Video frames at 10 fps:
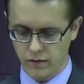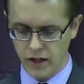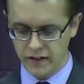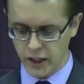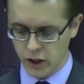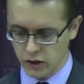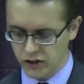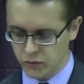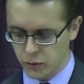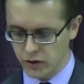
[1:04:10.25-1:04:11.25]
Finally, on our
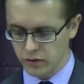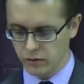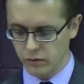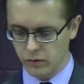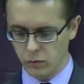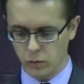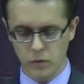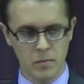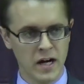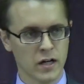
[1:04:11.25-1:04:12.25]
list, we
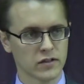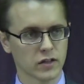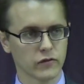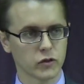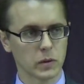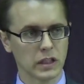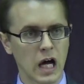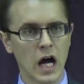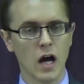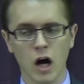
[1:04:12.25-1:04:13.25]
reminded ourselves to
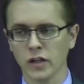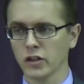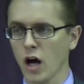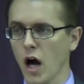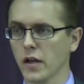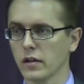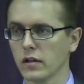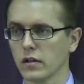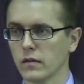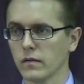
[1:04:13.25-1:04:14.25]
rely on God
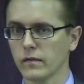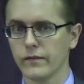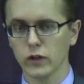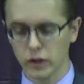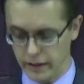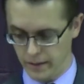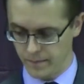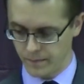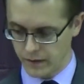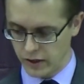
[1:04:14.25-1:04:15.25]
fully,
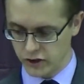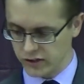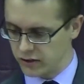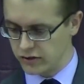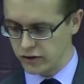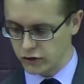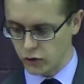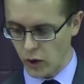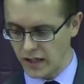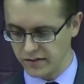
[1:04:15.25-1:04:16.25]
just as Jesus
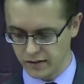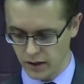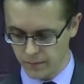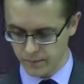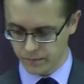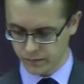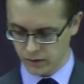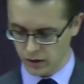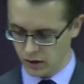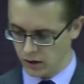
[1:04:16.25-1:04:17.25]
Christ did.
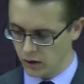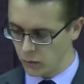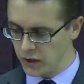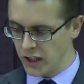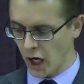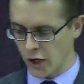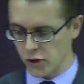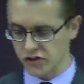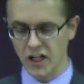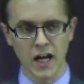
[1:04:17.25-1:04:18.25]
We need to
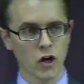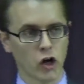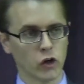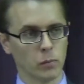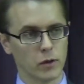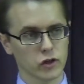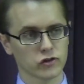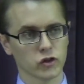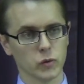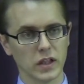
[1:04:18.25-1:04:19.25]
understand our own
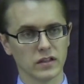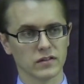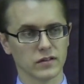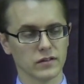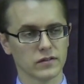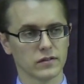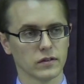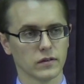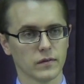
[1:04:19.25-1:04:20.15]
personal weaknesses